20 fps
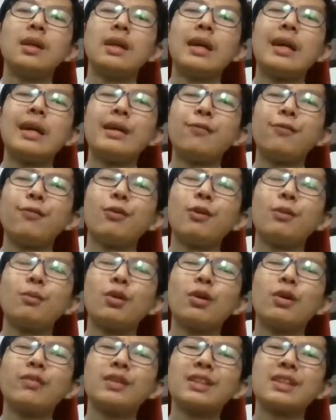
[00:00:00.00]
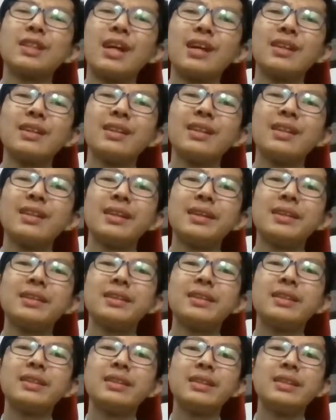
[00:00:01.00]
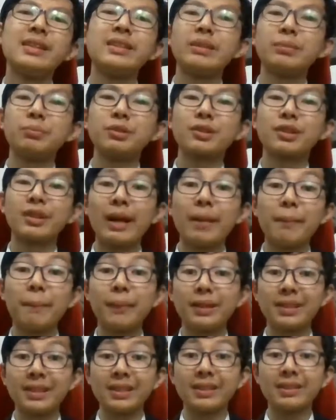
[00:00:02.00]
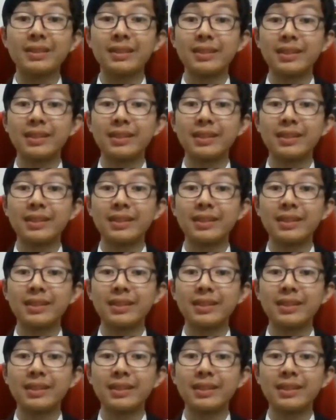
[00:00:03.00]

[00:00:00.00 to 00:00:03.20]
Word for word: And if you want more of this content, hit the subscribe button.